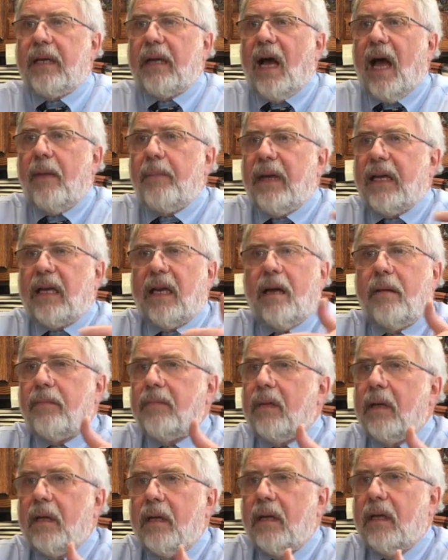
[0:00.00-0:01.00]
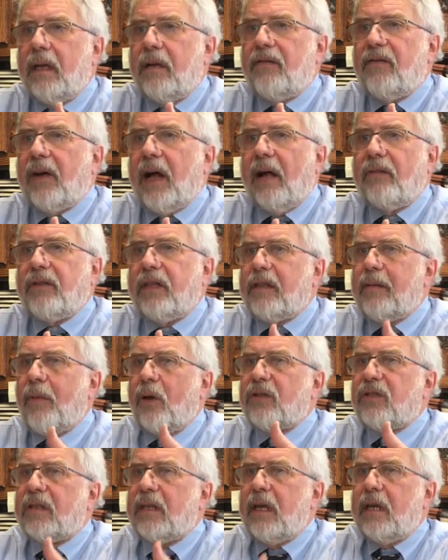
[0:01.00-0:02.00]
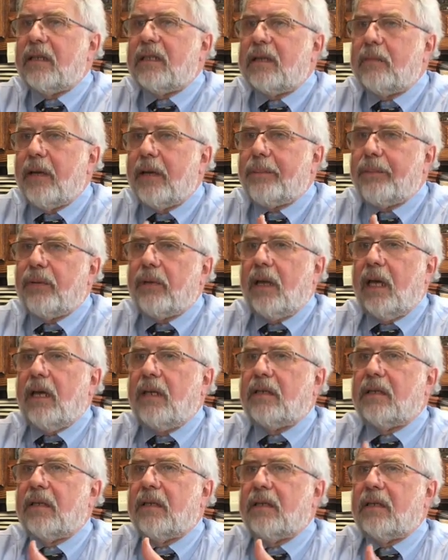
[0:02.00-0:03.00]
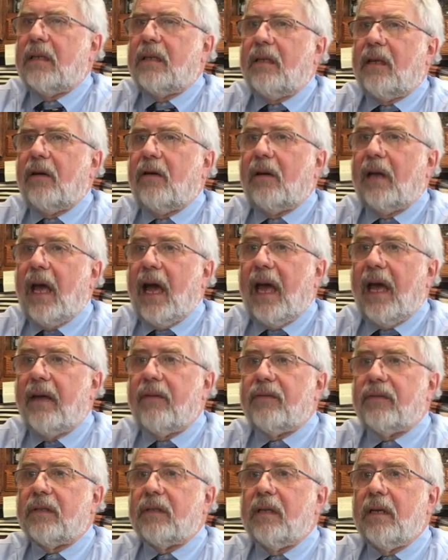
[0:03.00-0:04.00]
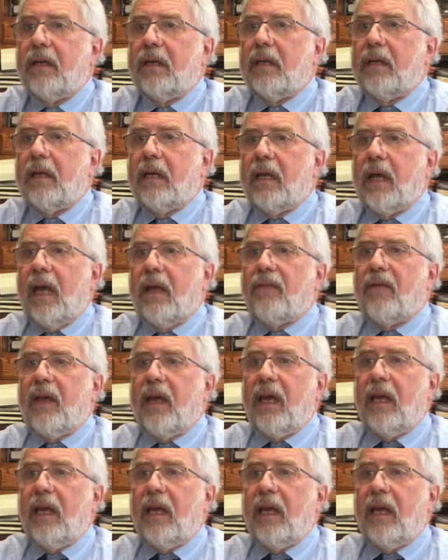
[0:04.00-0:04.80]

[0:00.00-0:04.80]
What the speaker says: I become involved in the most intimate places in their lives, and